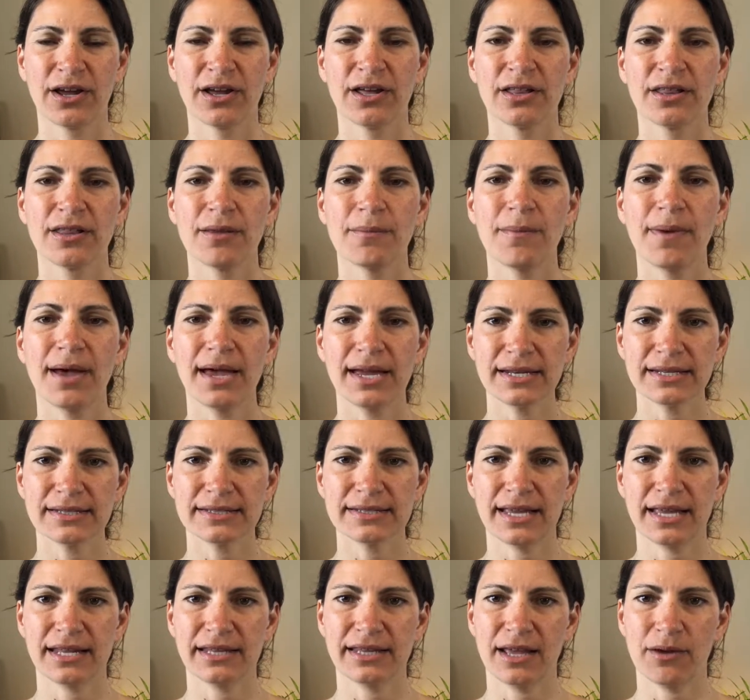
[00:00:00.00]
the
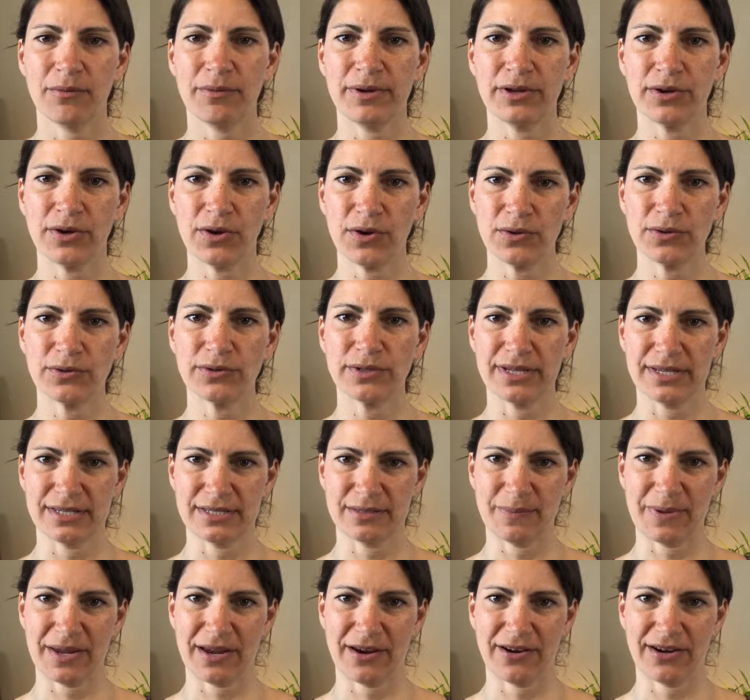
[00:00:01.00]
mindset that we hold as
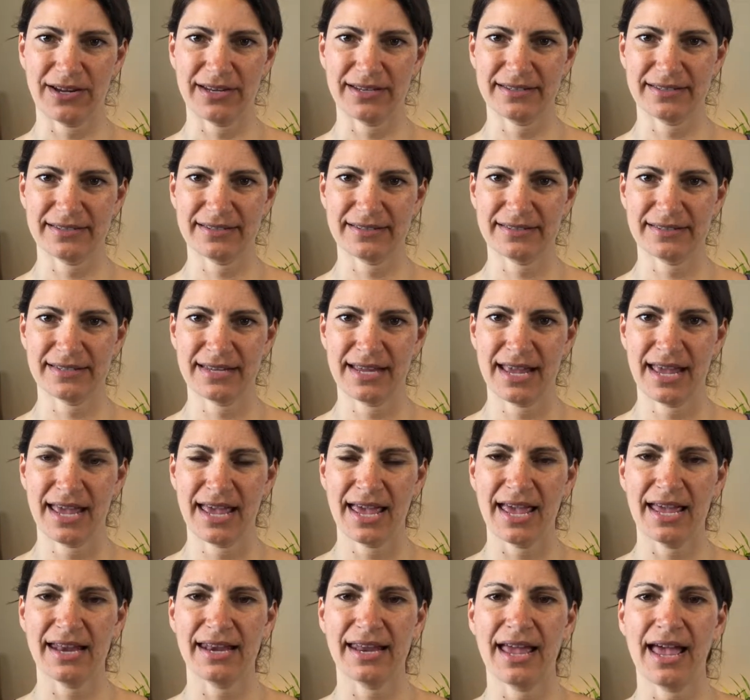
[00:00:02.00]
parents
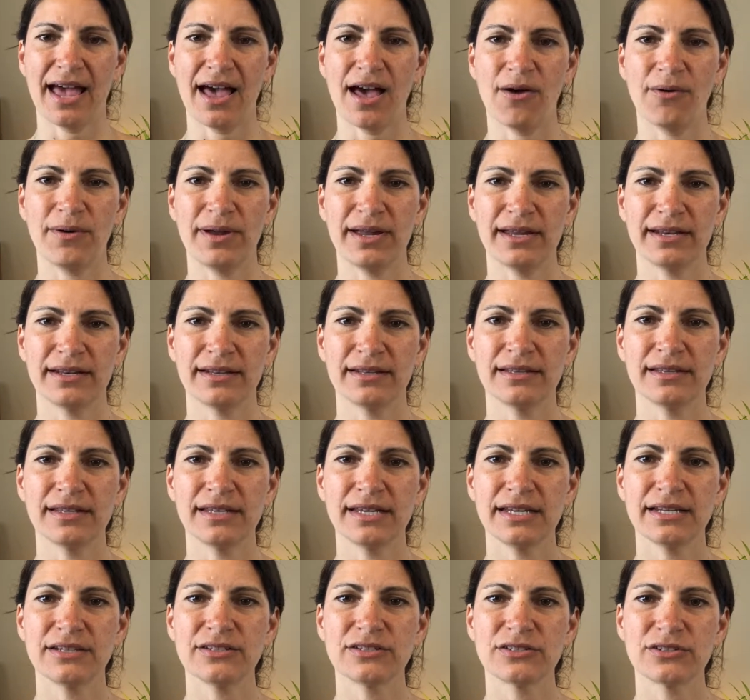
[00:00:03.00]
and how it
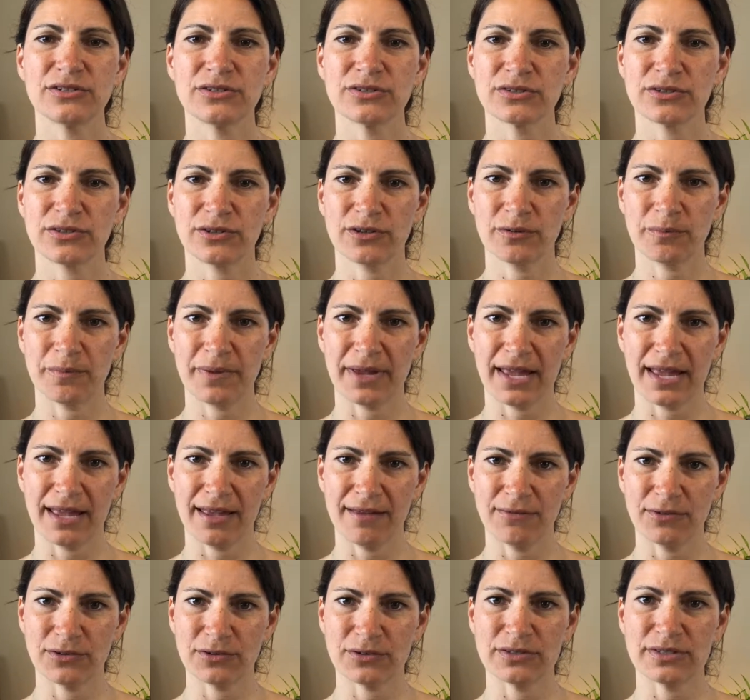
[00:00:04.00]
leads to certain
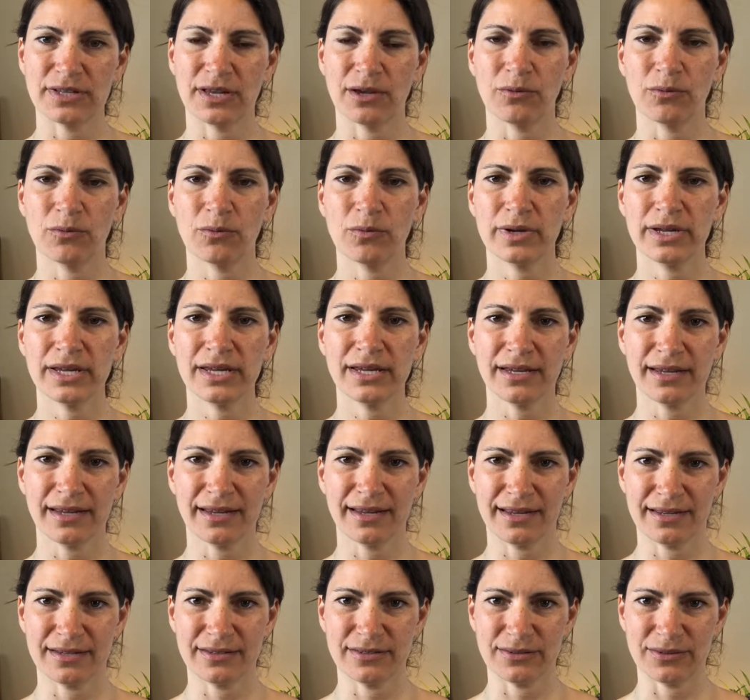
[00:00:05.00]
behaviors that we
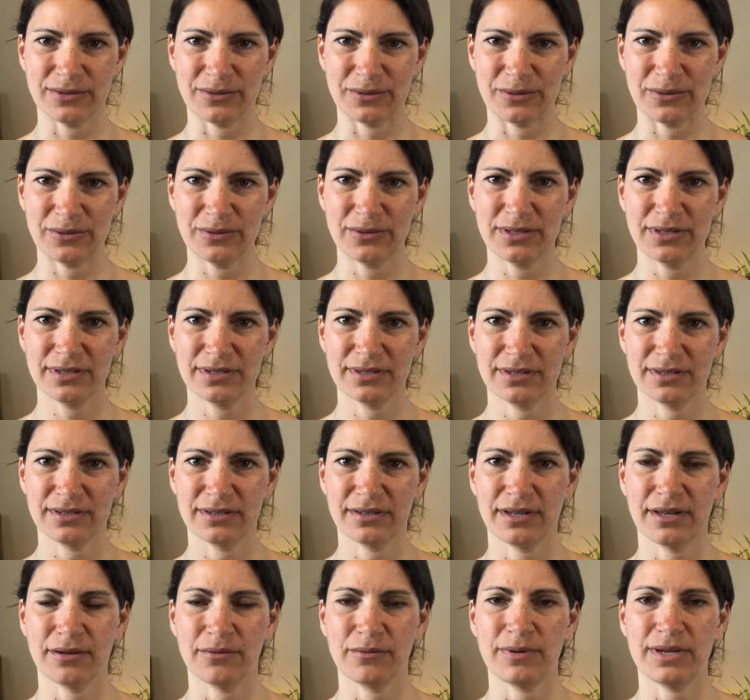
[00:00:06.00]
exude,
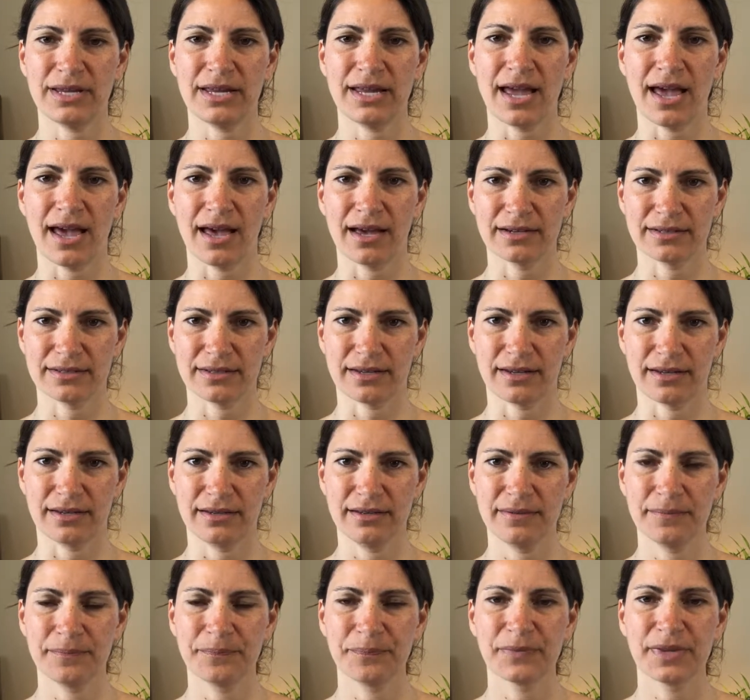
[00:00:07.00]
that we act
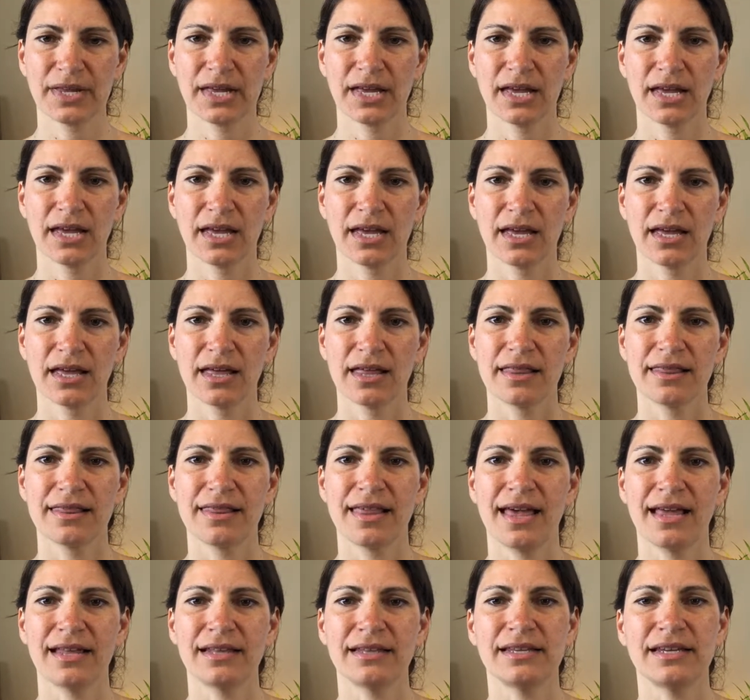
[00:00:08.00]
on,
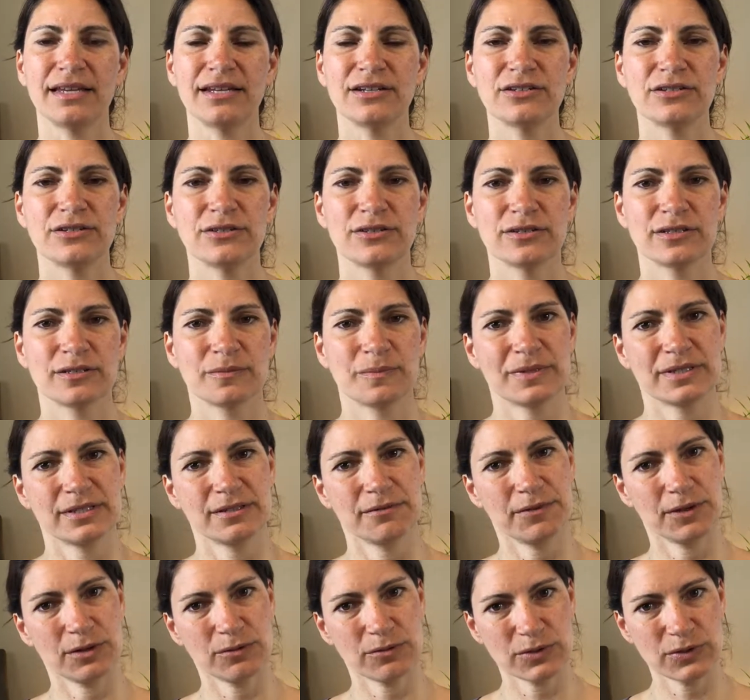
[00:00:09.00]
that lead to
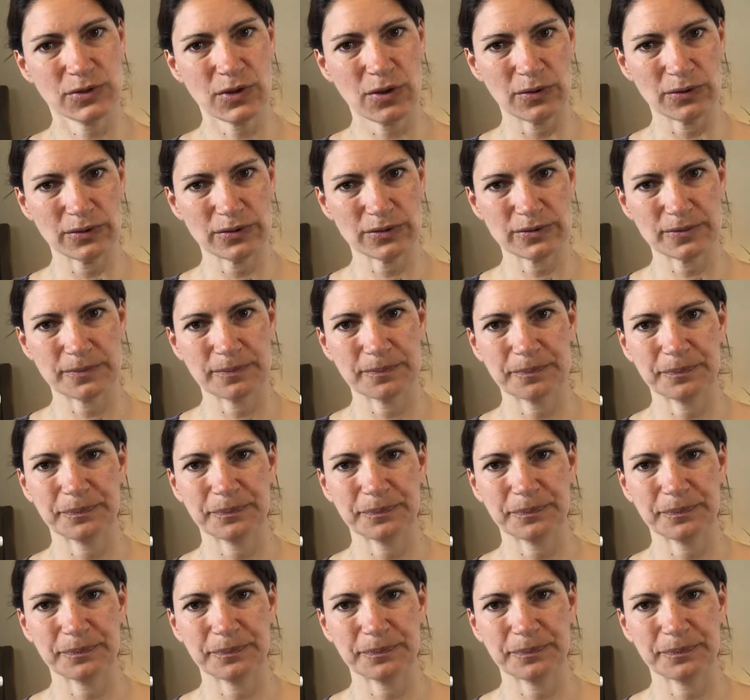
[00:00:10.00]
specific results.